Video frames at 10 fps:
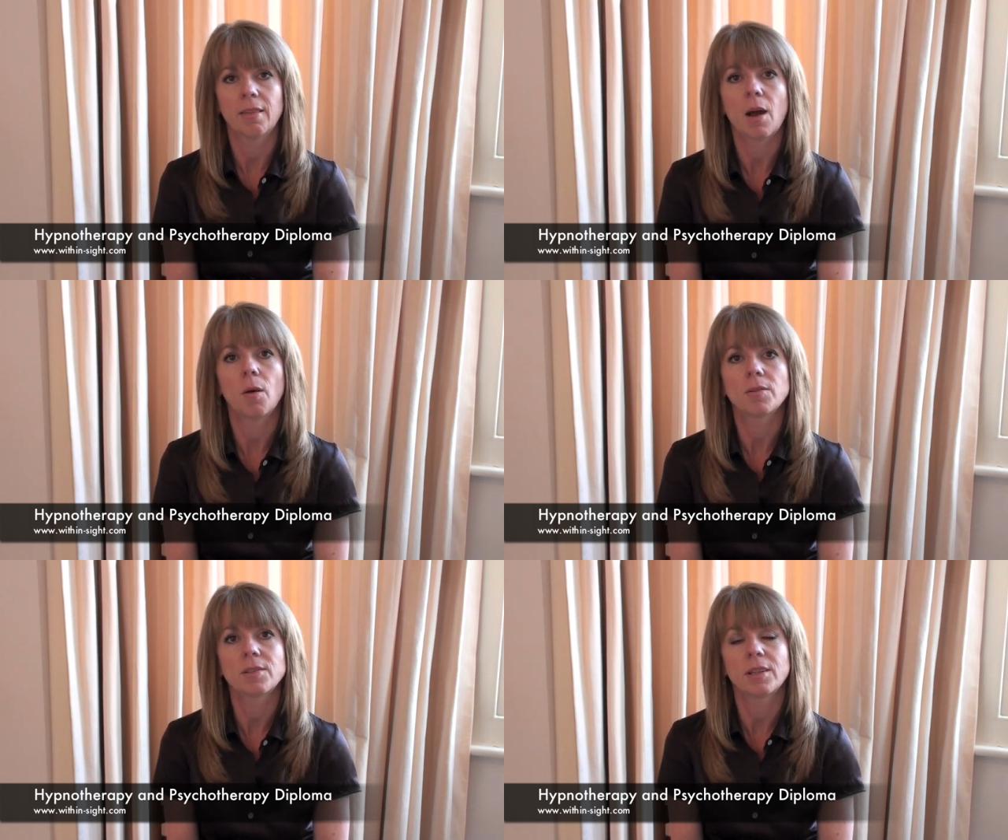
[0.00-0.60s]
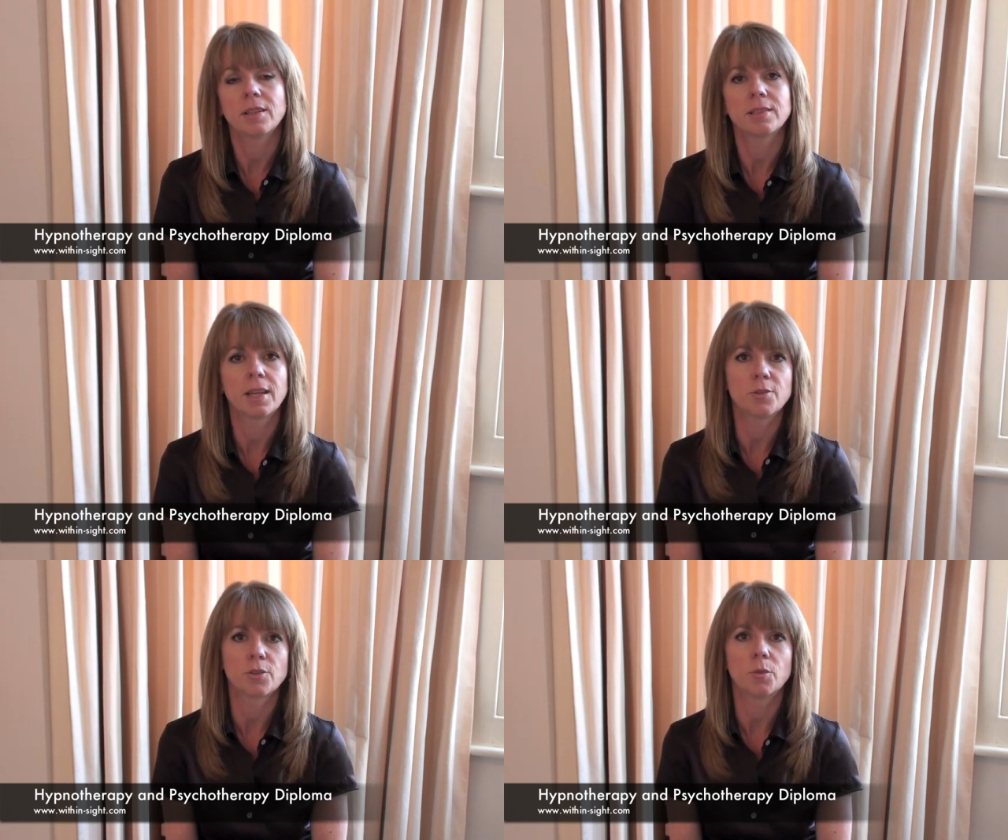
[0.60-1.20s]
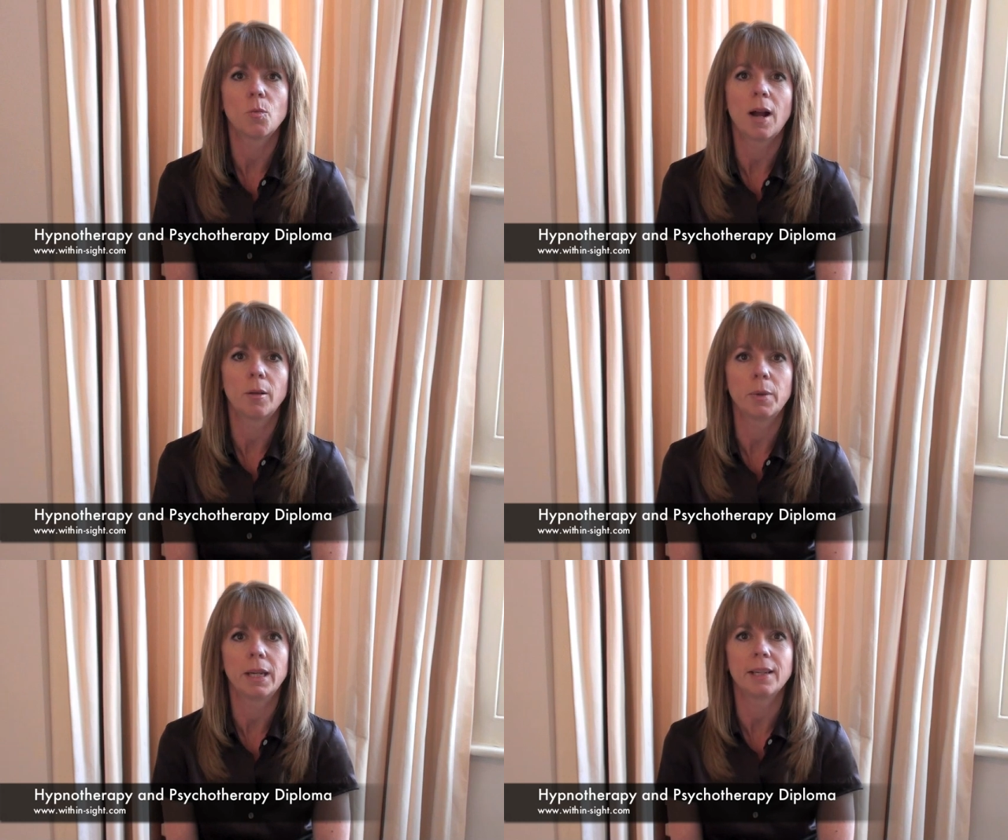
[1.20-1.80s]
that essential
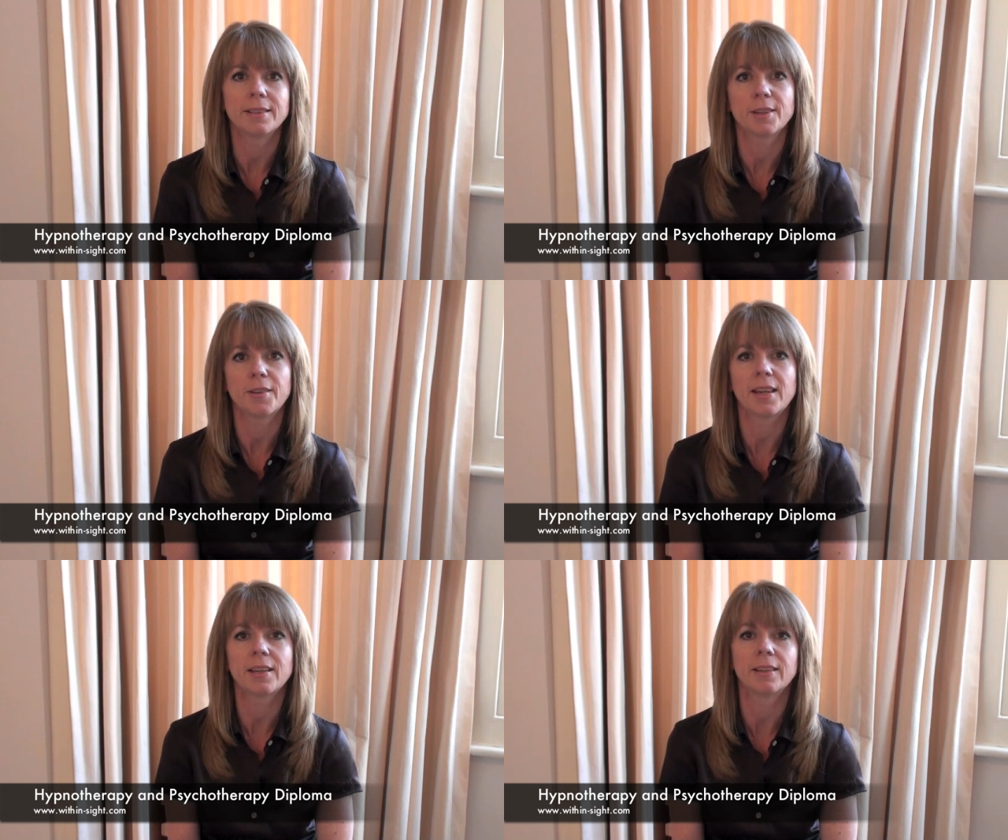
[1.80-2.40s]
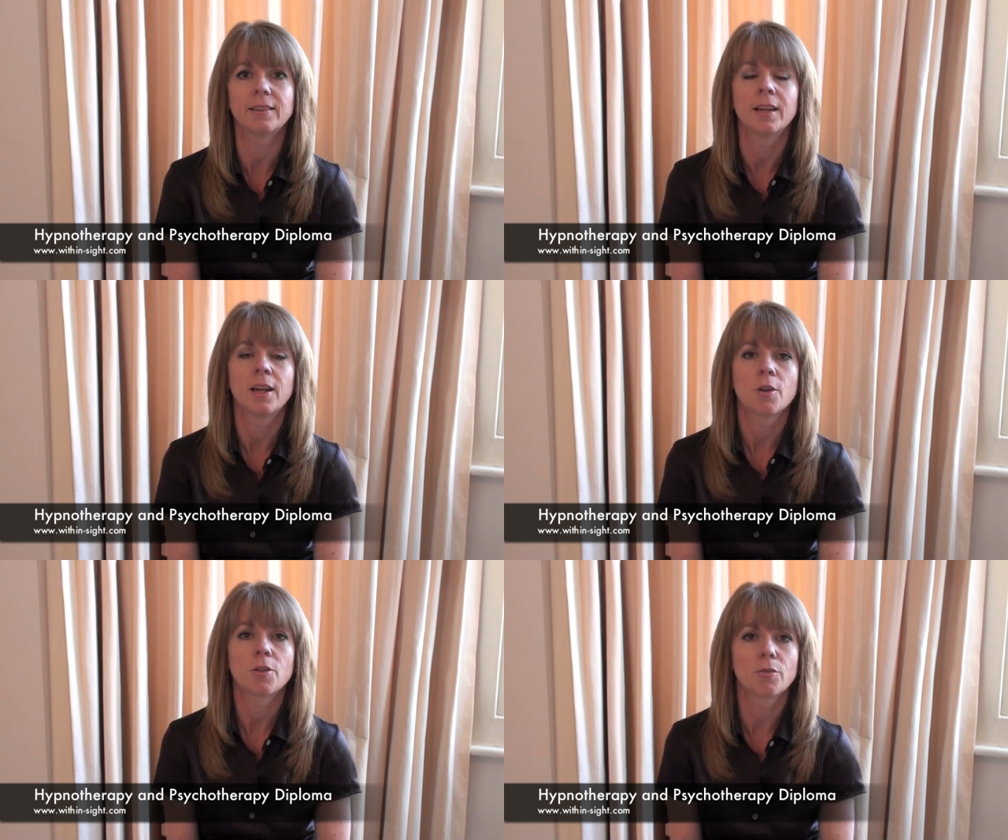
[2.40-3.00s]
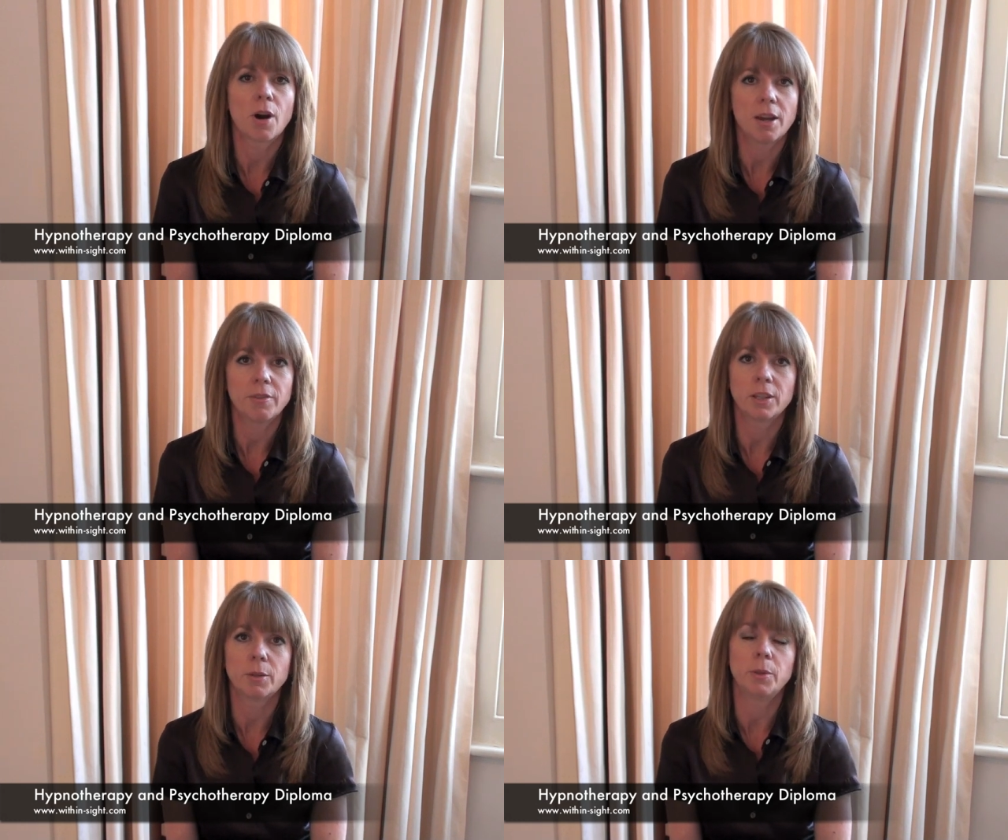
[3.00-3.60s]
well-being so they can
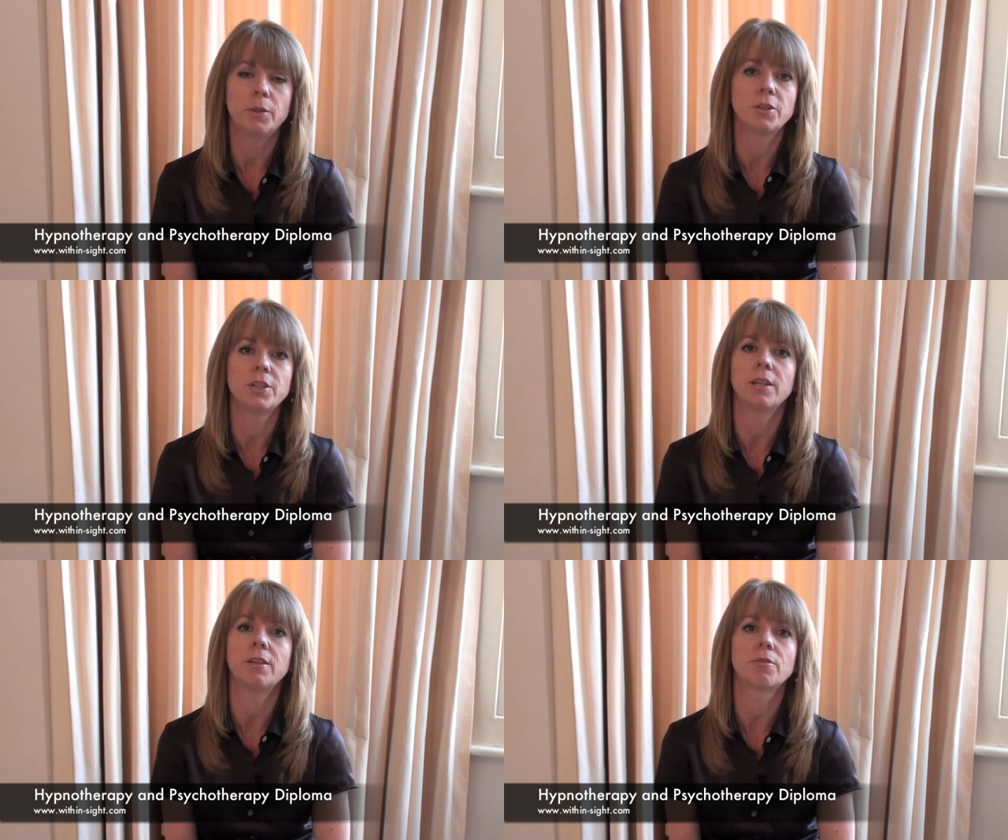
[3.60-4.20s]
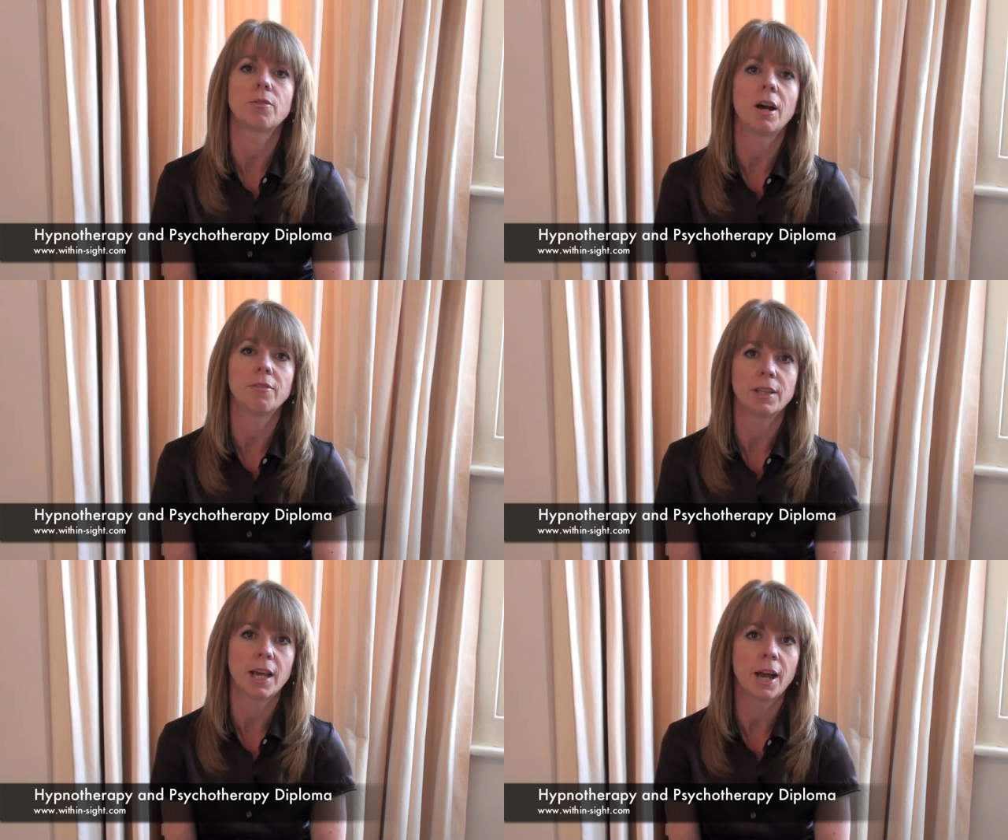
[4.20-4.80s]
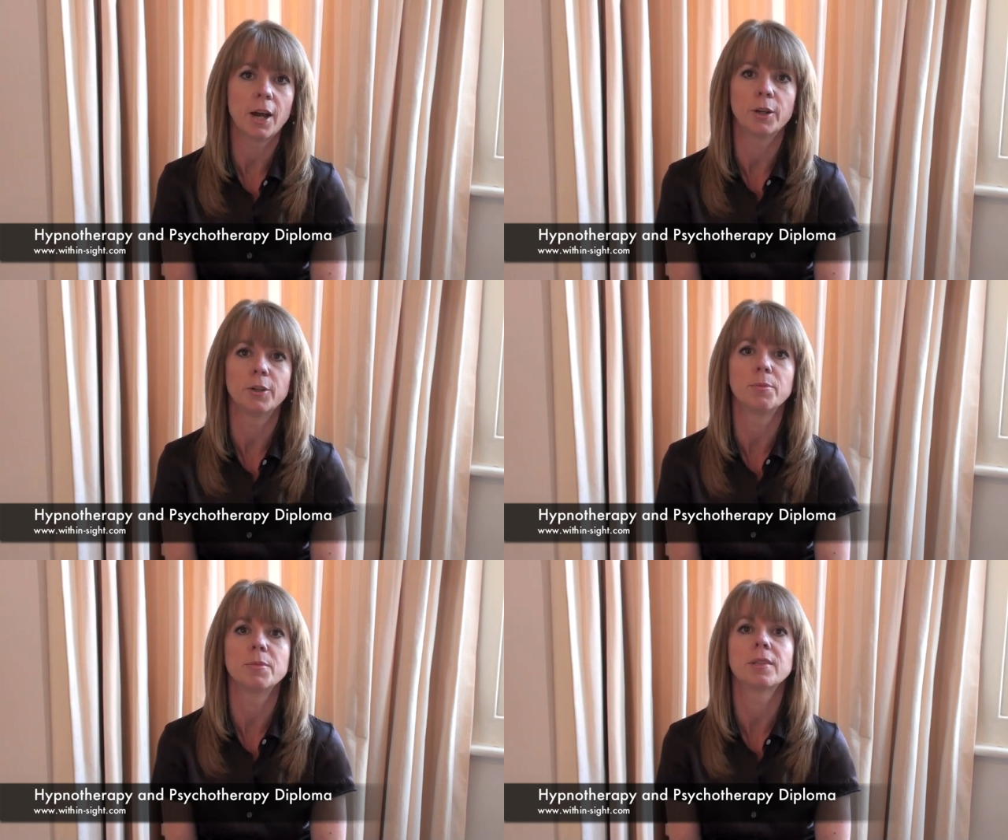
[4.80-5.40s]
thrive in community, thrive in their
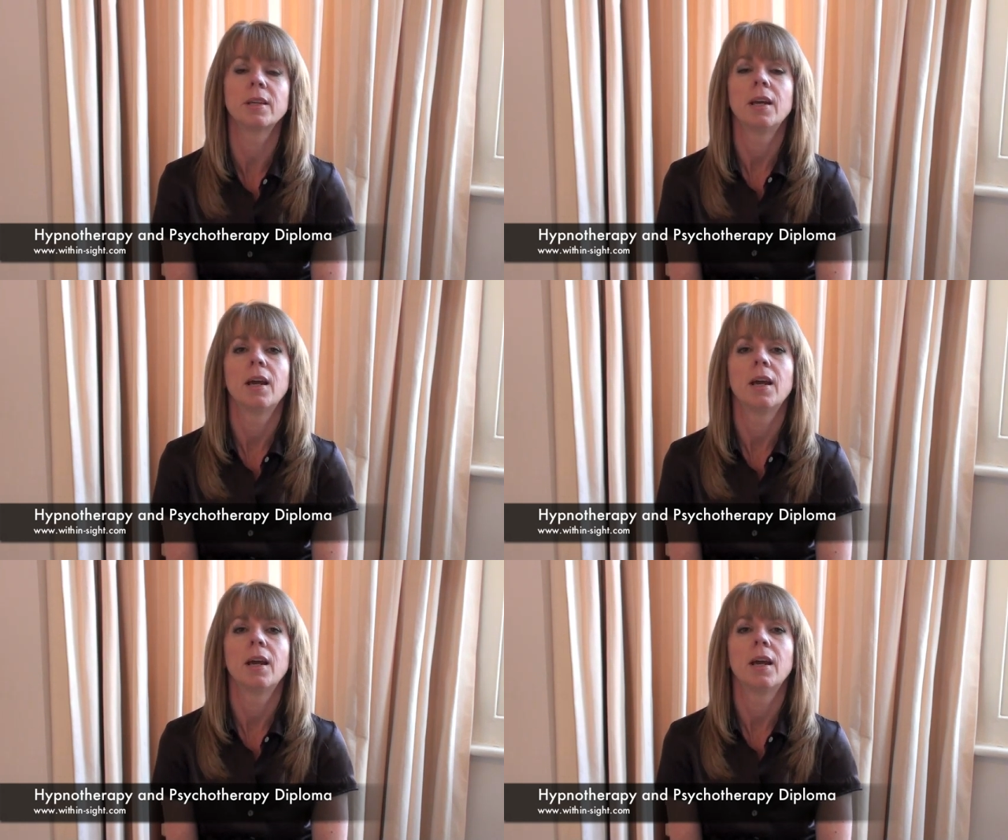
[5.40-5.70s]
homes,